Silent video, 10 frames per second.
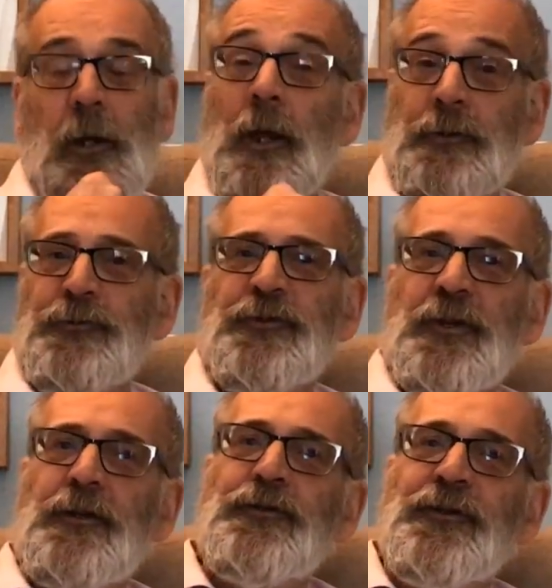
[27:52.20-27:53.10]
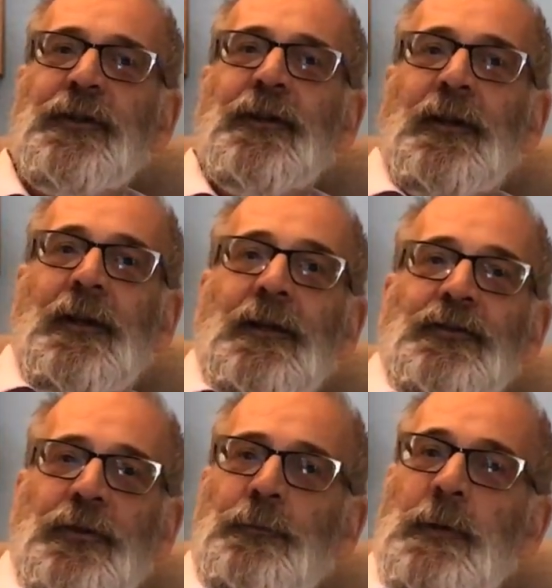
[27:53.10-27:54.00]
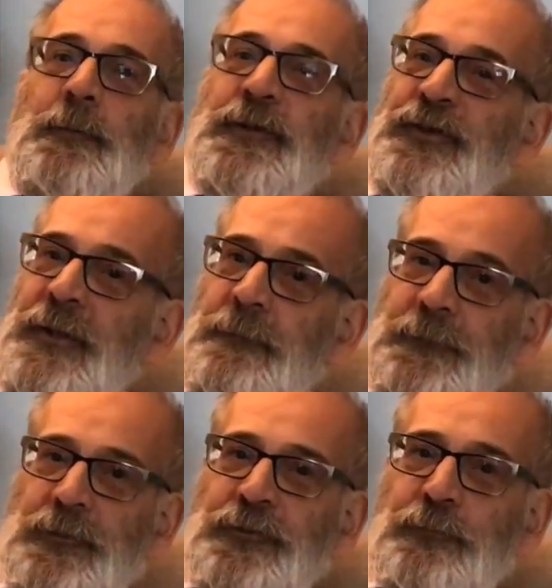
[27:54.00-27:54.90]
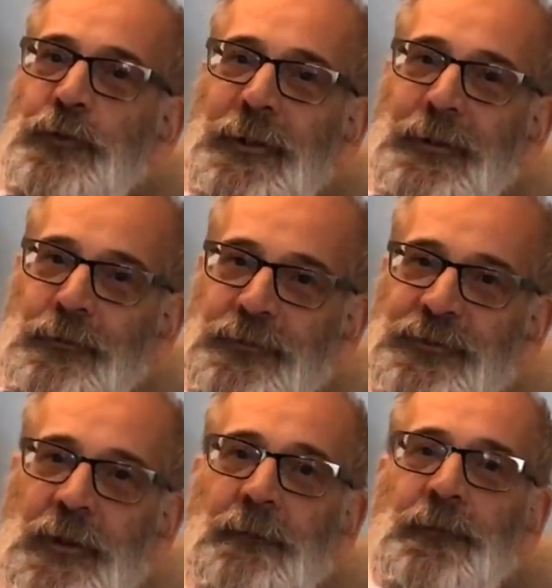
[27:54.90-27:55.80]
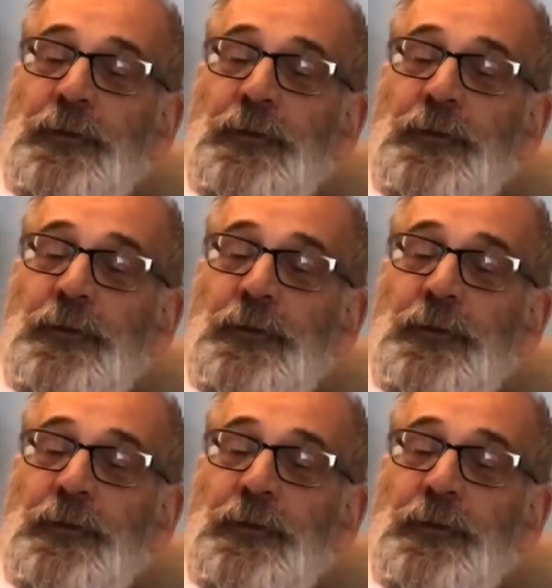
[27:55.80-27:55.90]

polite society. Mm. So the BBC have done some really good stuff,